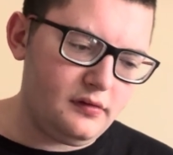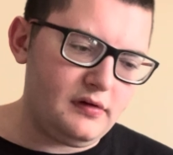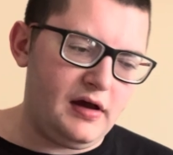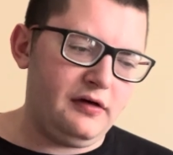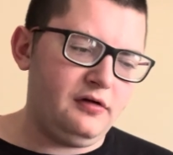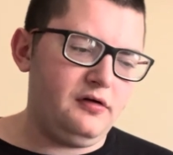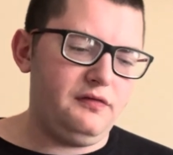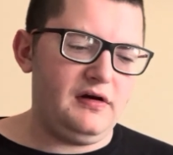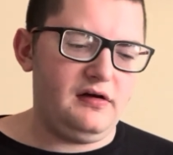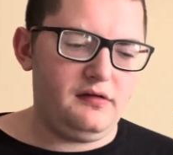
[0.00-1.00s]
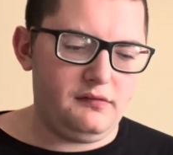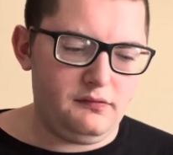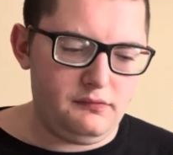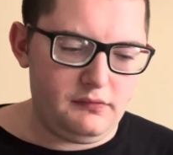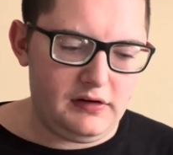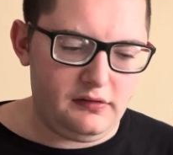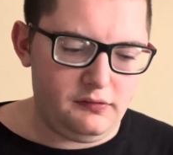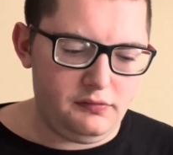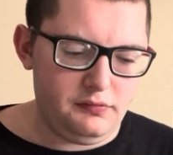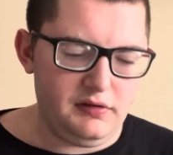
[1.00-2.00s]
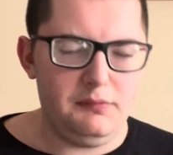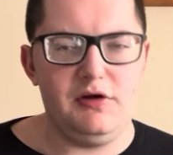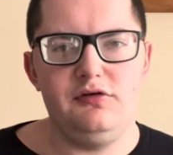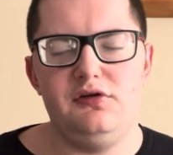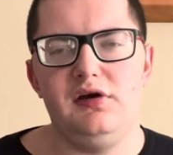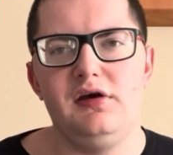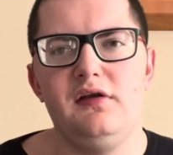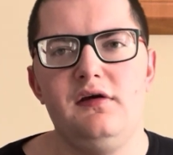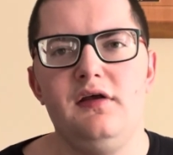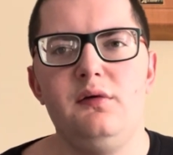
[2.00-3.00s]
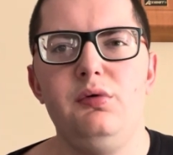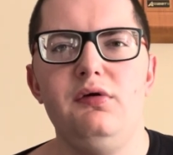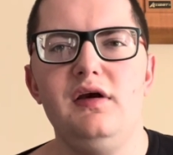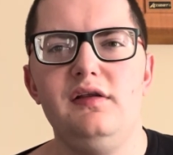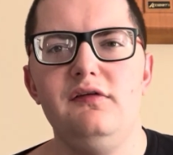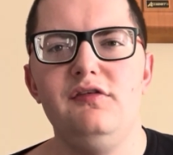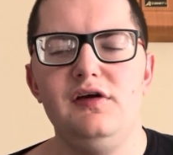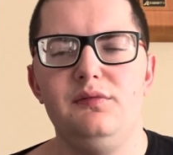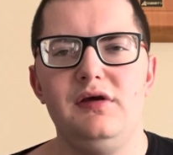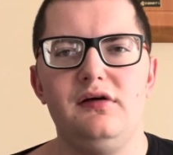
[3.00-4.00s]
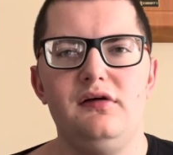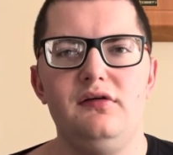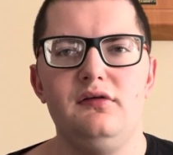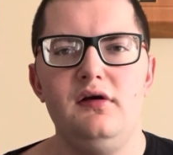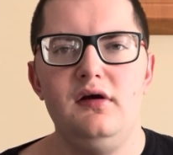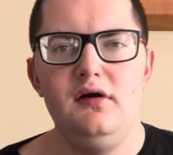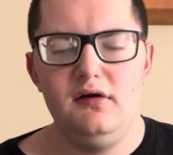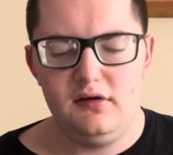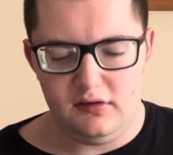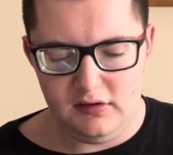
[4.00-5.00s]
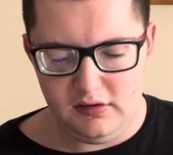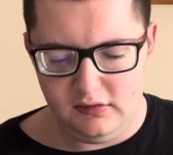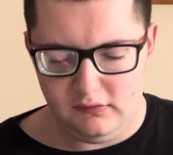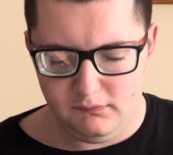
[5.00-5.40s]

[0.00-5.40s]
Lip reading: don't know if I'd really be interested in getting the other bootleg DVDs because I